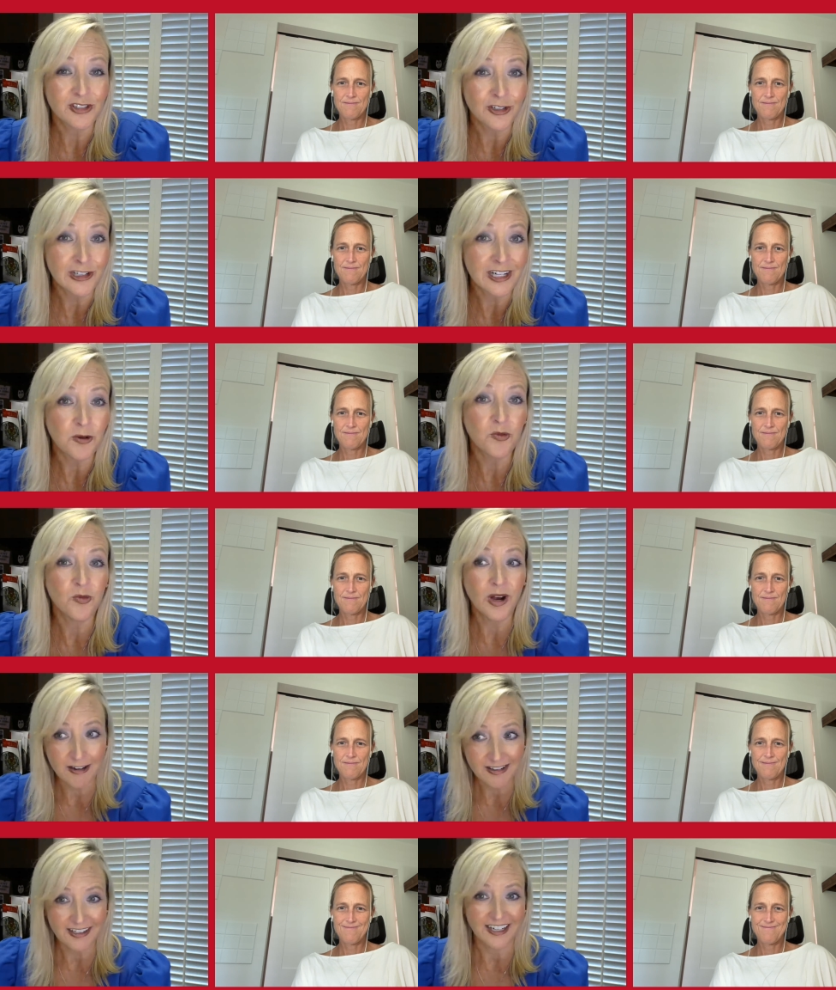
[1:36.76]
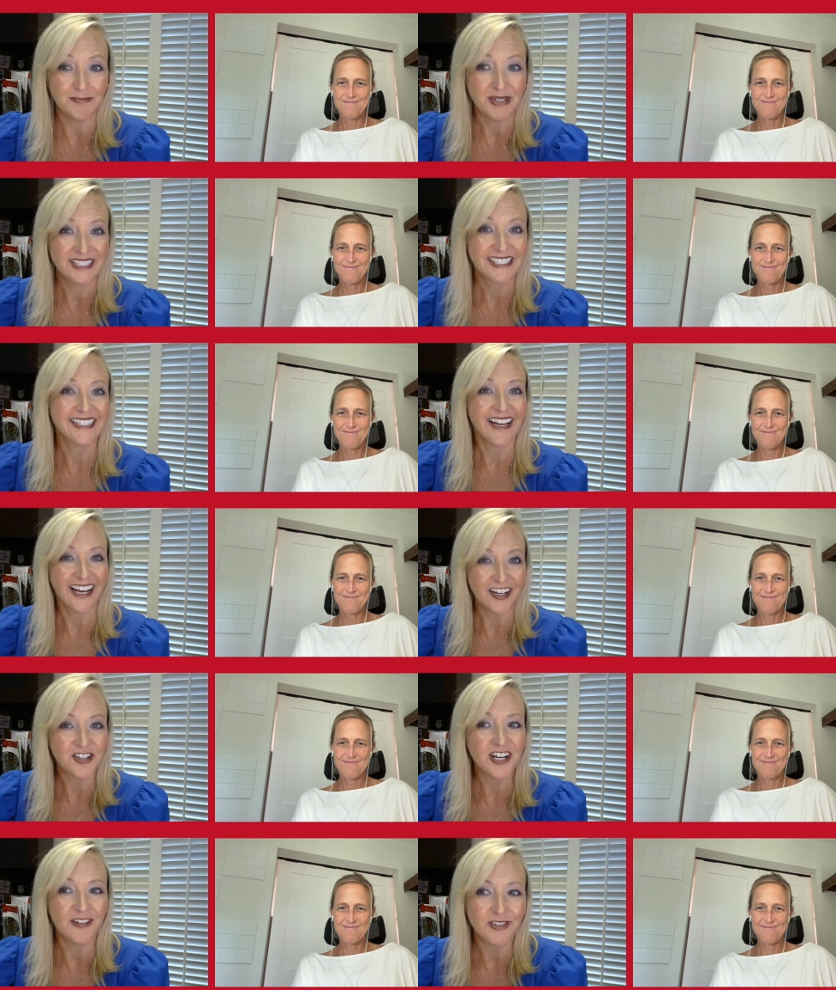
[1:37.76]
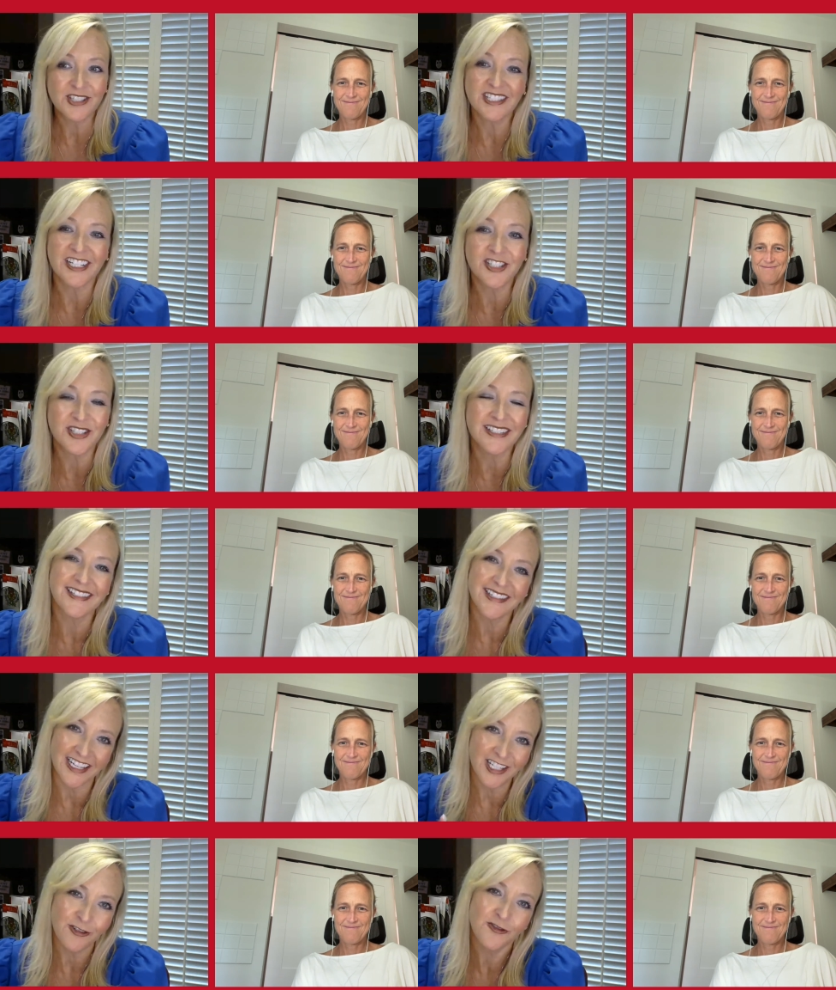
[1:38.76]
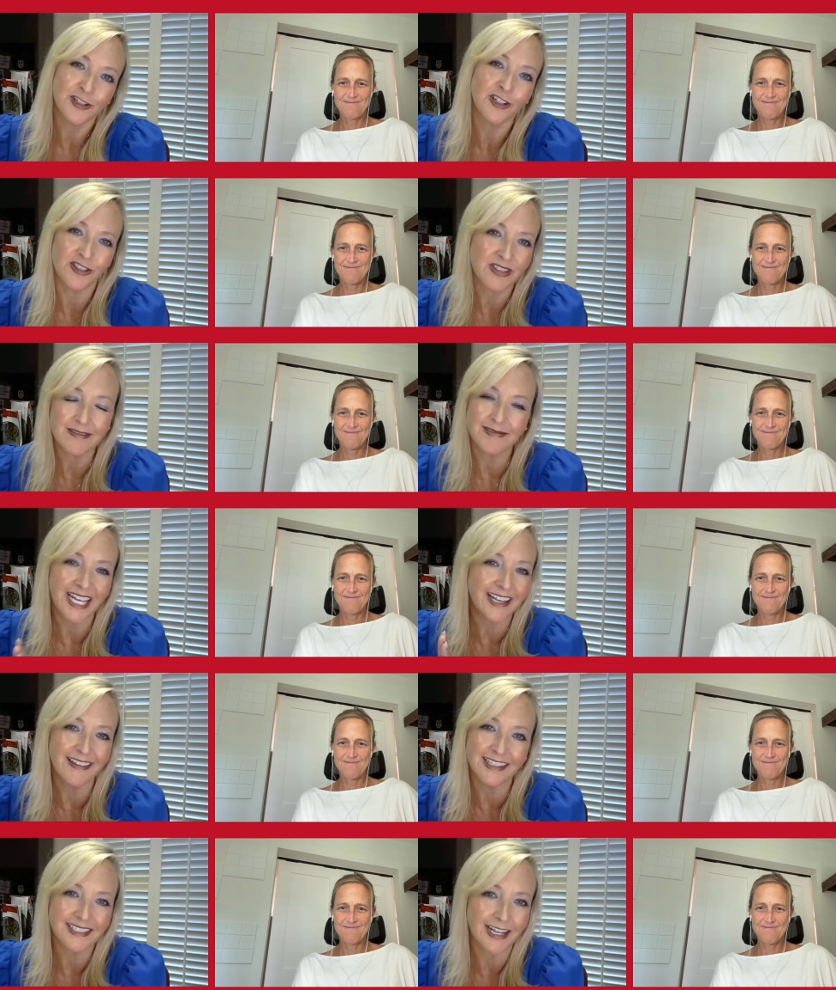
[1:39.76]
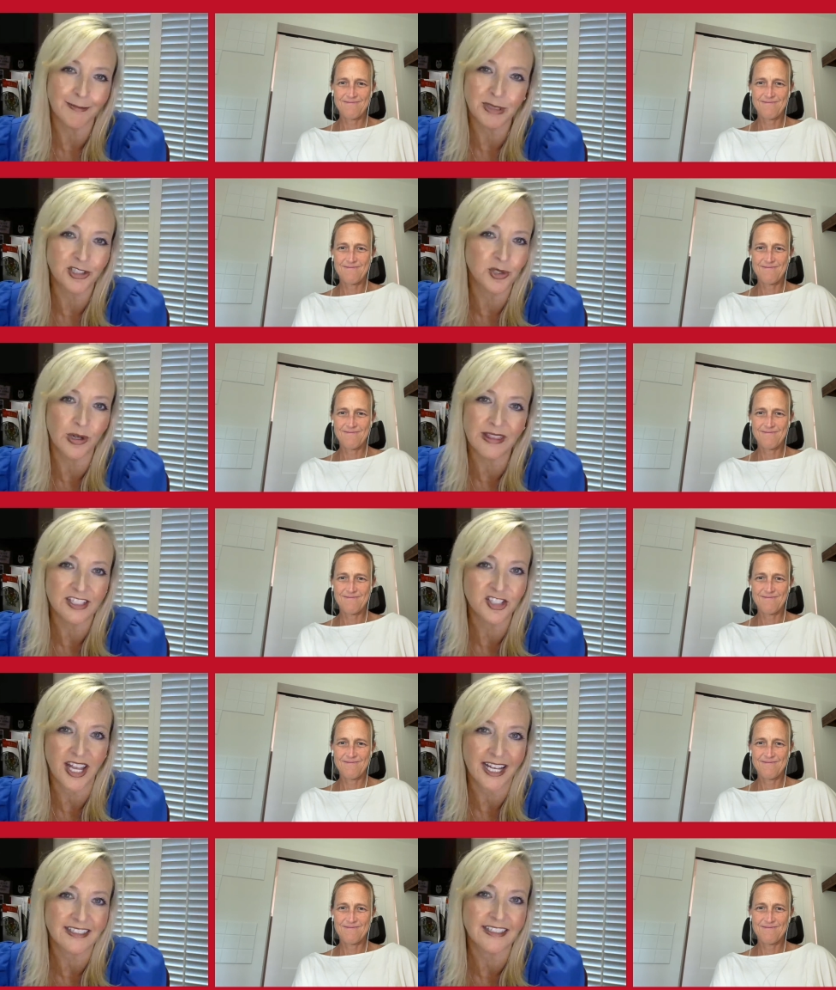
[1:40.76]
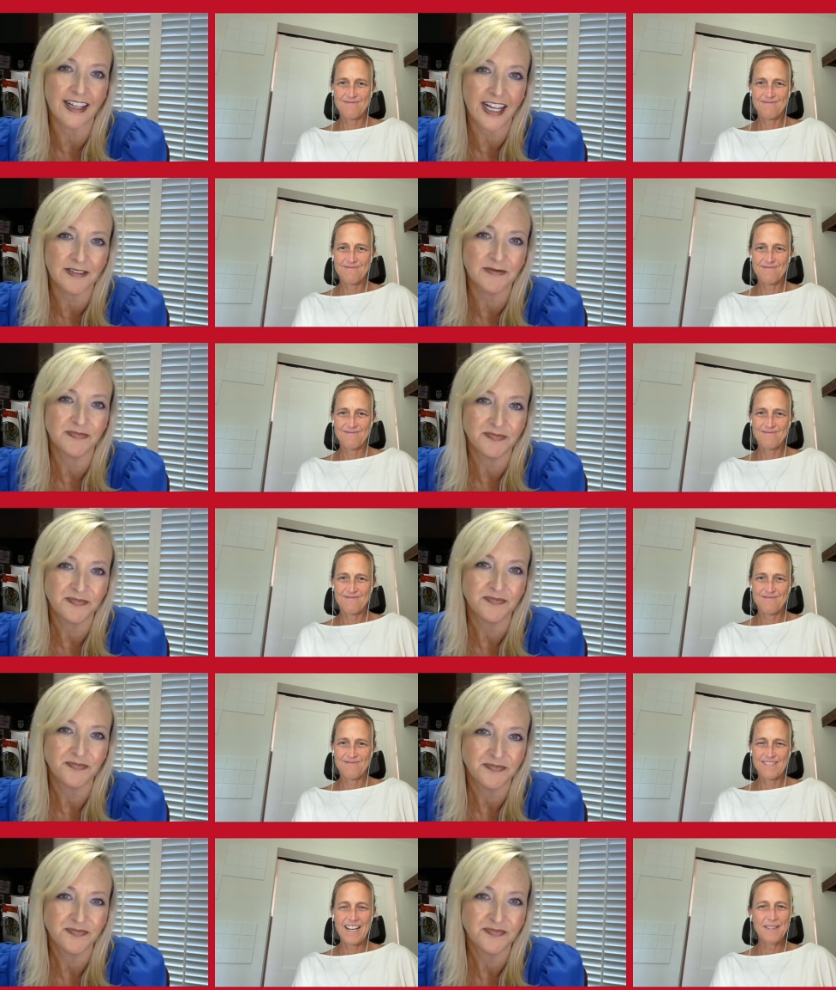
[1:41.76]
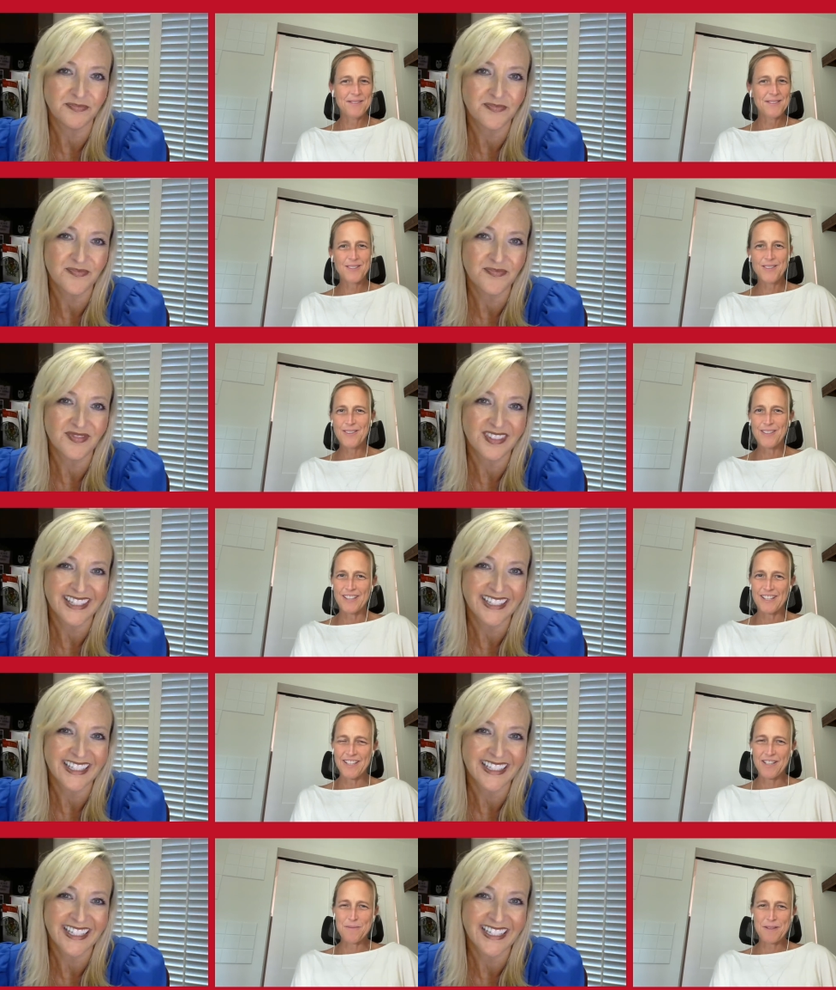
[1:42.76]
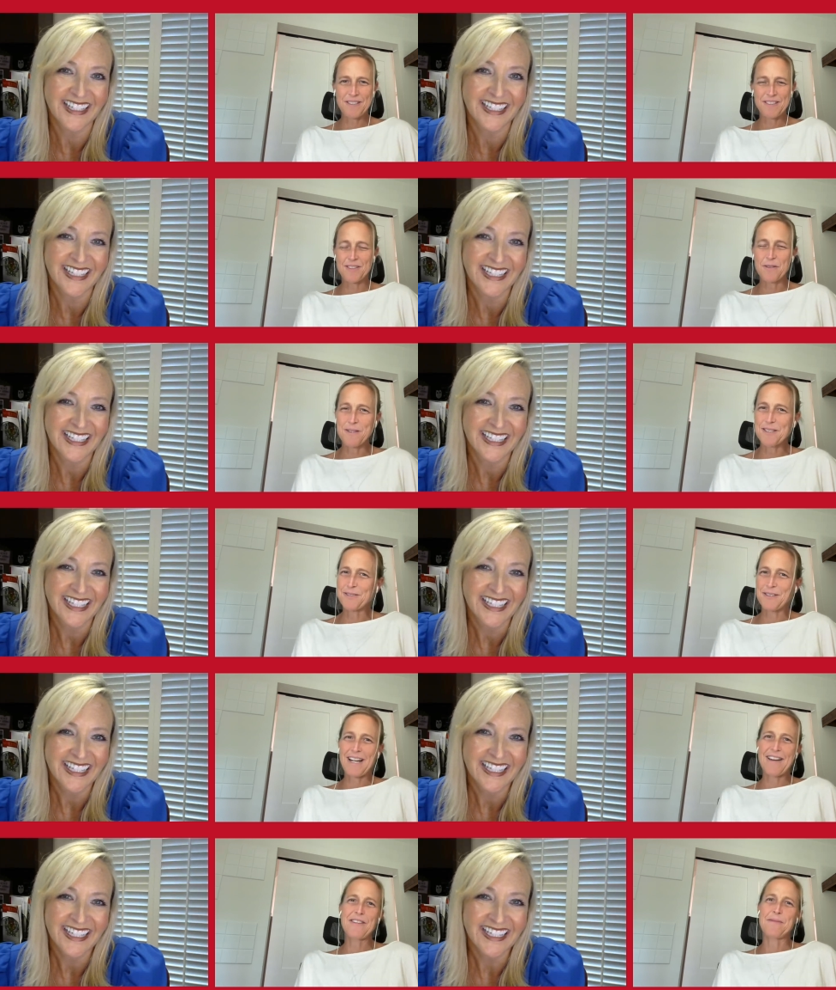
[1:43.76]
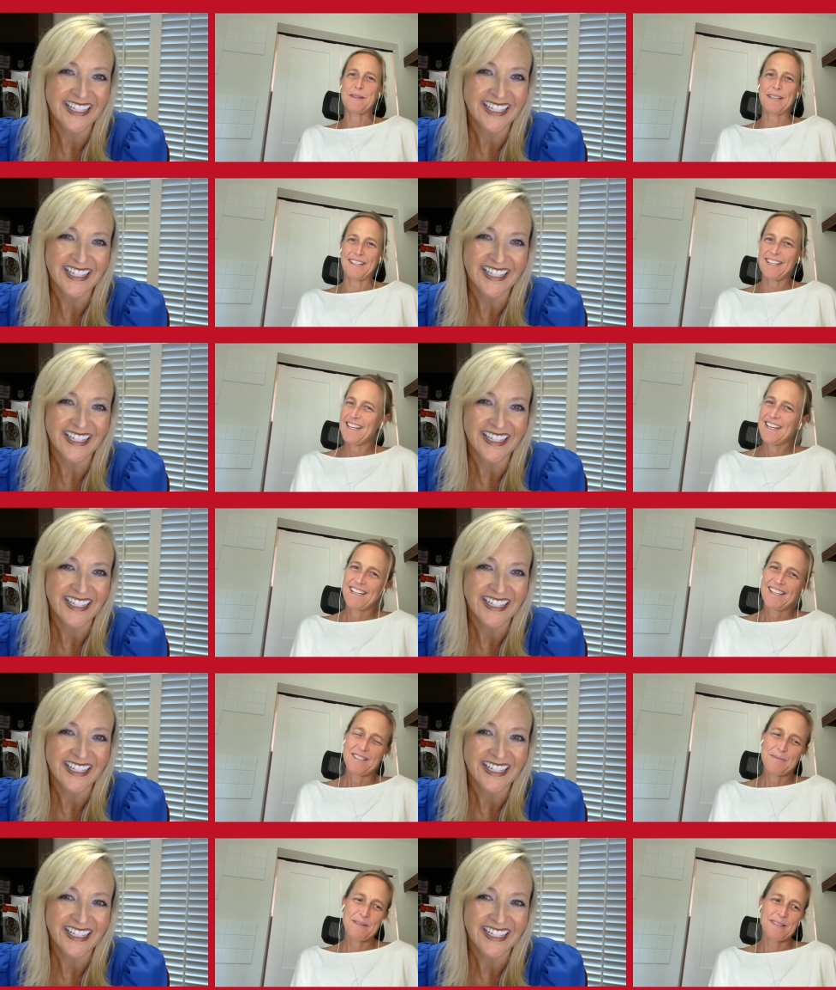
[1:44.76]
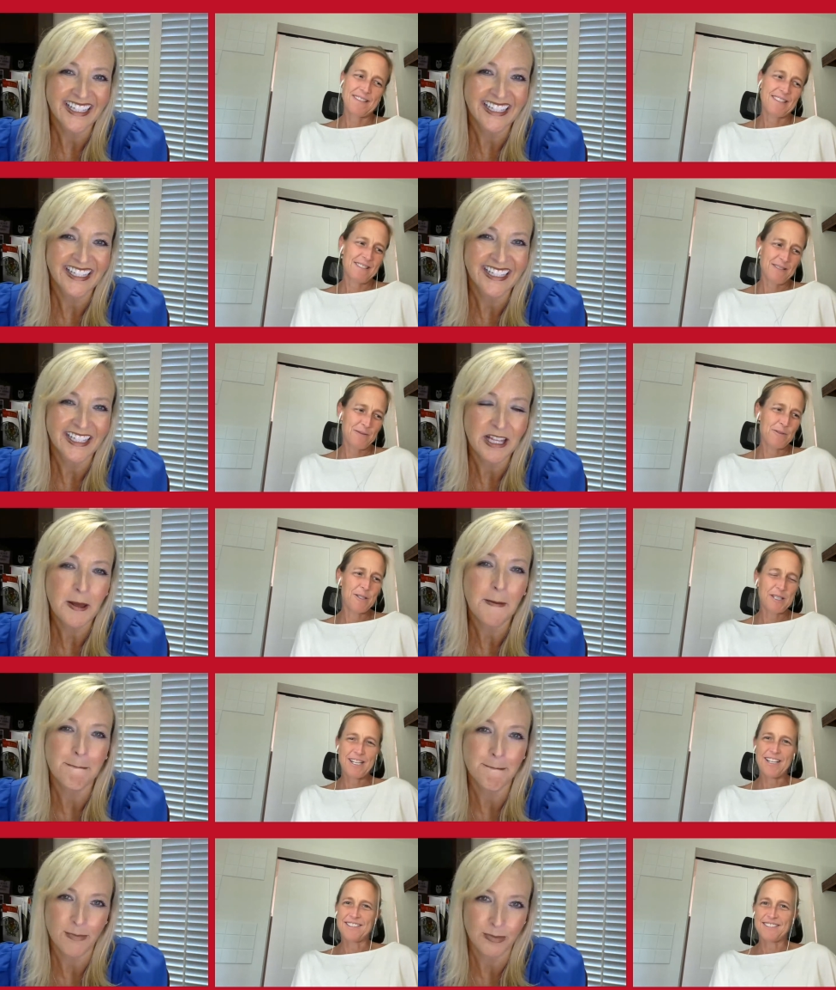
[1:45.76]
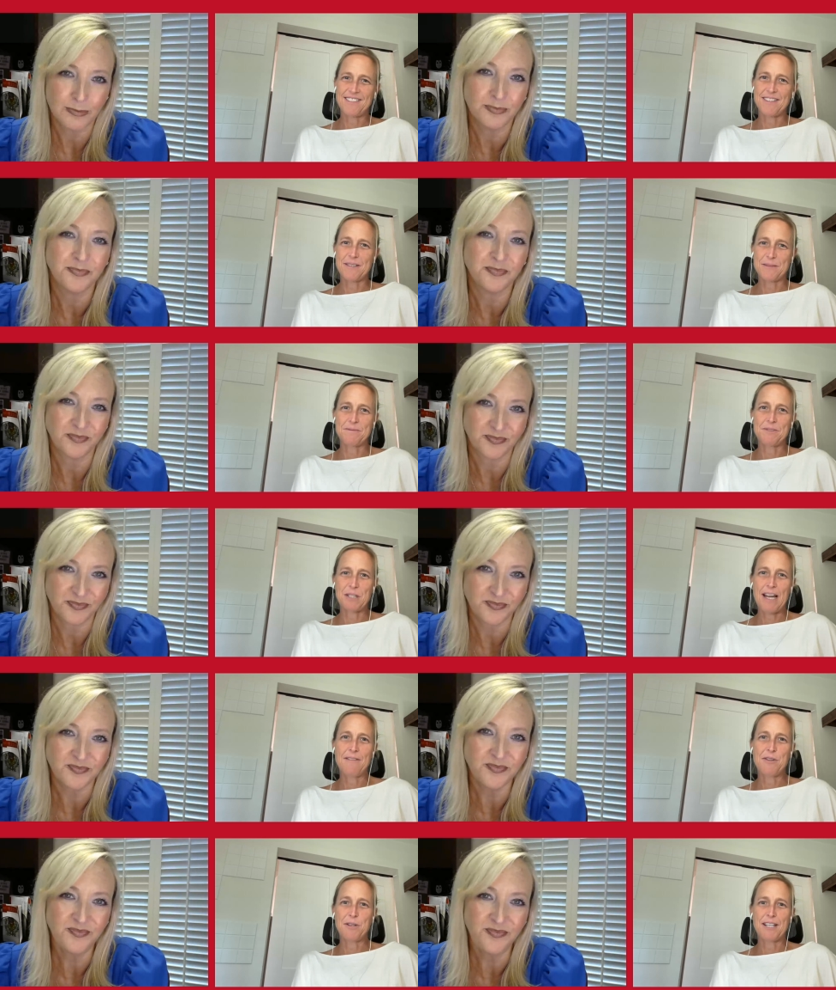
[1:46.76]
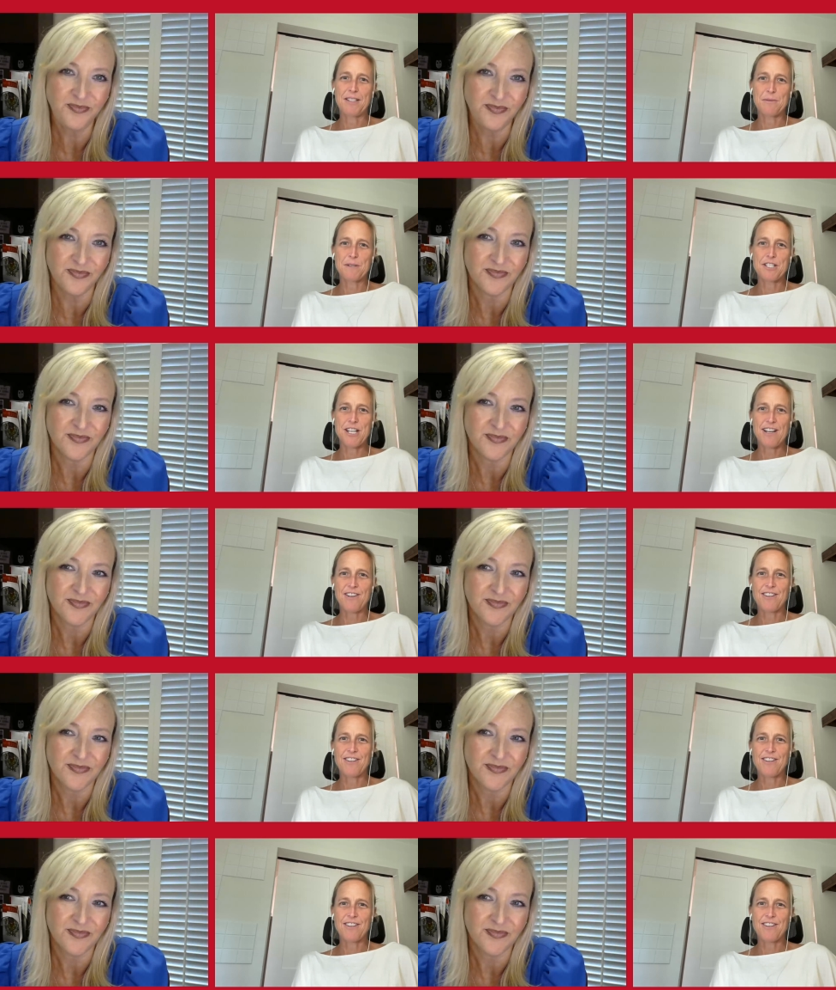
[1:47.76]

Speaker 1: Laura, welcome to Chi O Conversations. Thank you for taking the time to join the chat today.
Speaker 2: Absolutely. Thank you so much for having me. It's been really nice to have you guys reach out